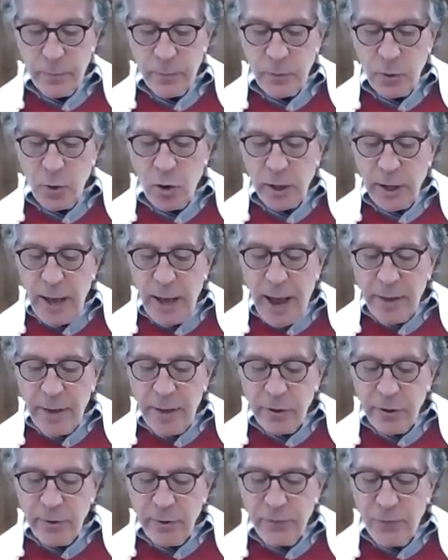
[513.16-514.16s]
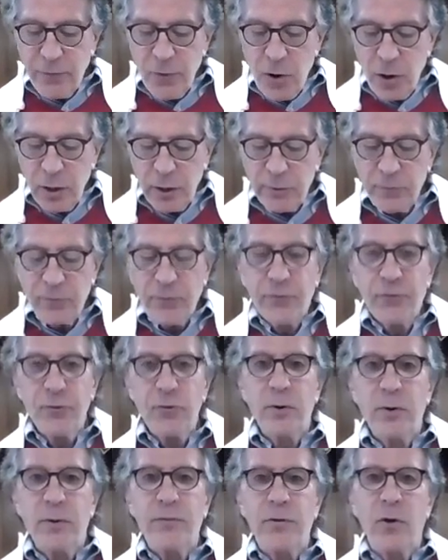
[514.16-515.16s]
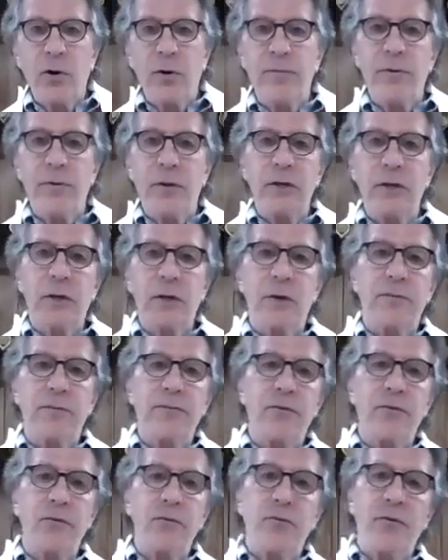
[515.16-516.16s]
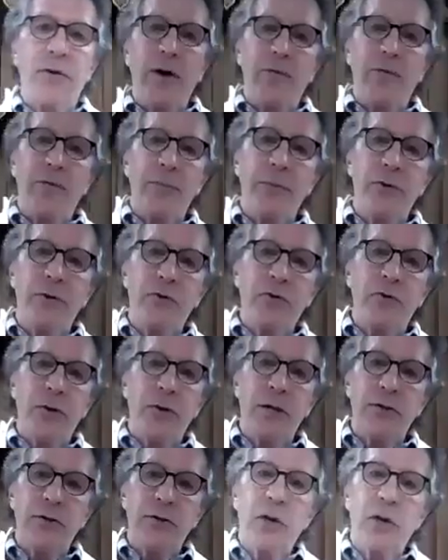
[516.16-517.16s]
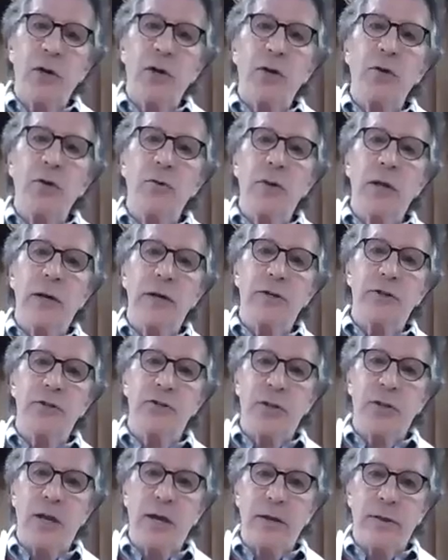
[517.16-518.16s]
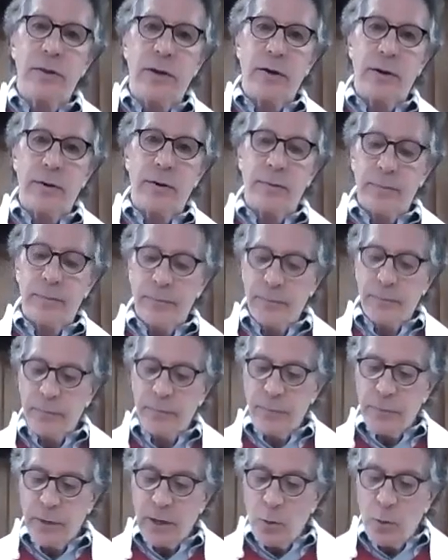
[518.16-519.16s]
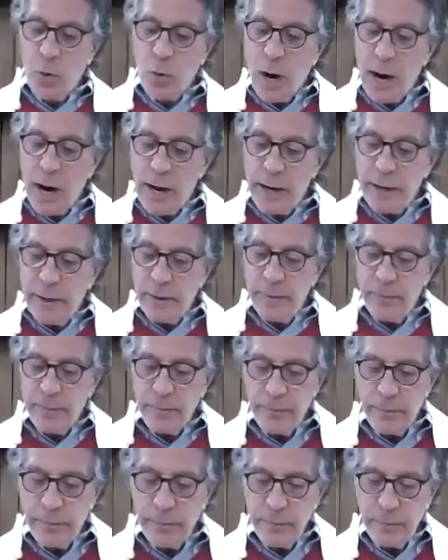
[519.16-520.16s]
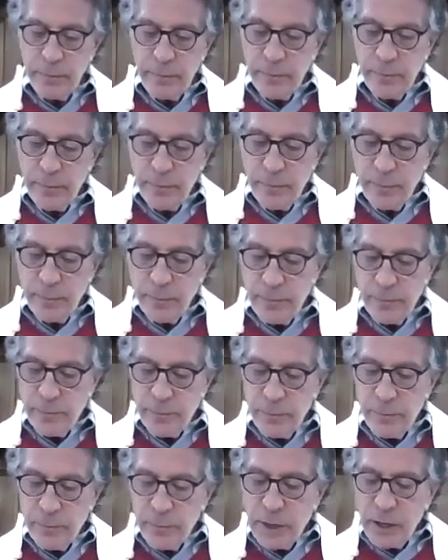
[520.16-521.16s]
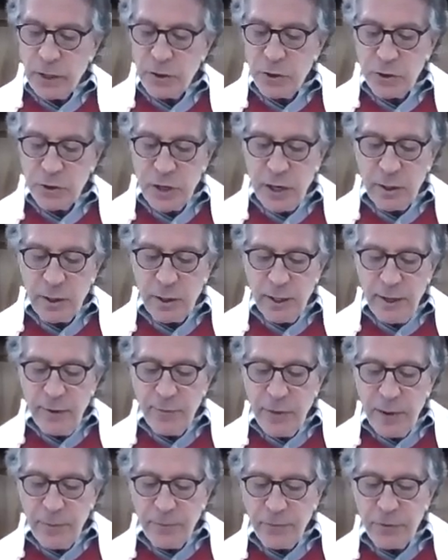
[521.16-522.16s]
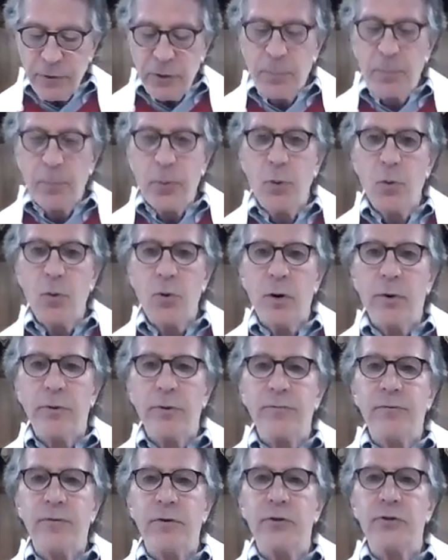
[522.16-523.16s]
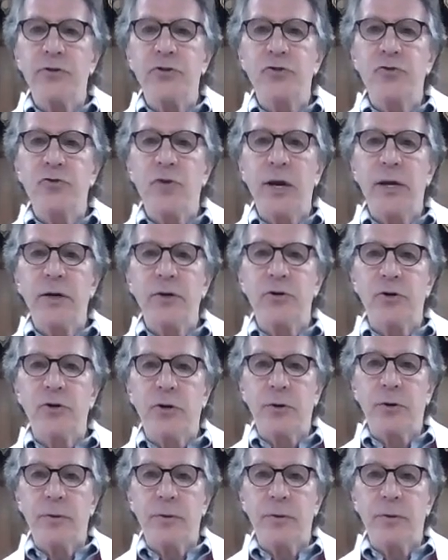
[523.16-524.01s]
nor gather the fallen fruit of your vineyard. If fruit fell from the trees, you let it stay there. Why? Because you shall leave them for the poor and for the stranger.